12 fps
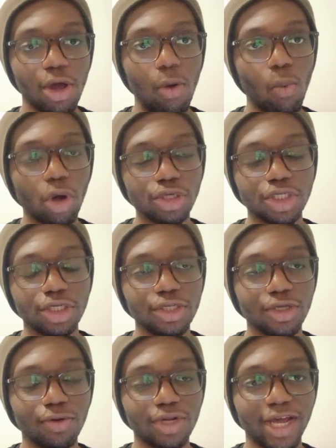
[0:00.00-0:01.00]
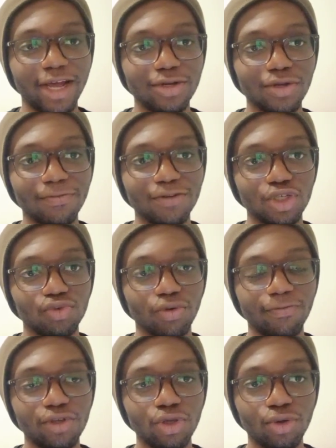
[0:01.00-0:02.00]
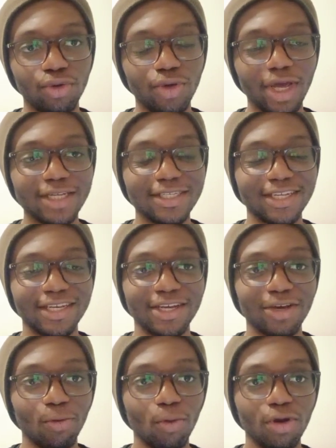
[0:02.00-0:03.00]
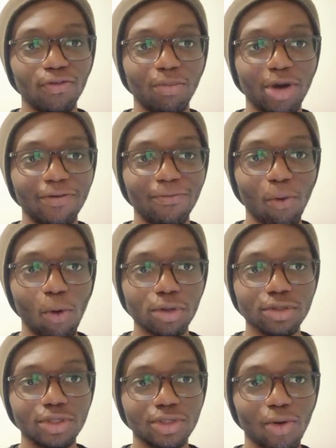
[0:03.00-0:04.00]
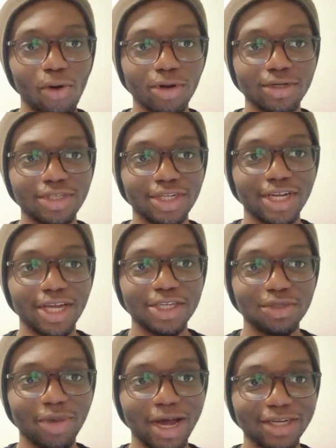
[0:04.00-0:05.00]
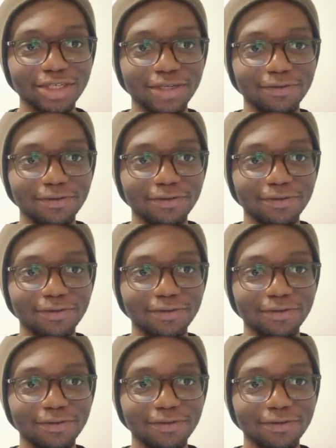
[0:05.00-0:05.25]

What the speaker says: Watch until the end of this review to hear all of my thoughts on today's match.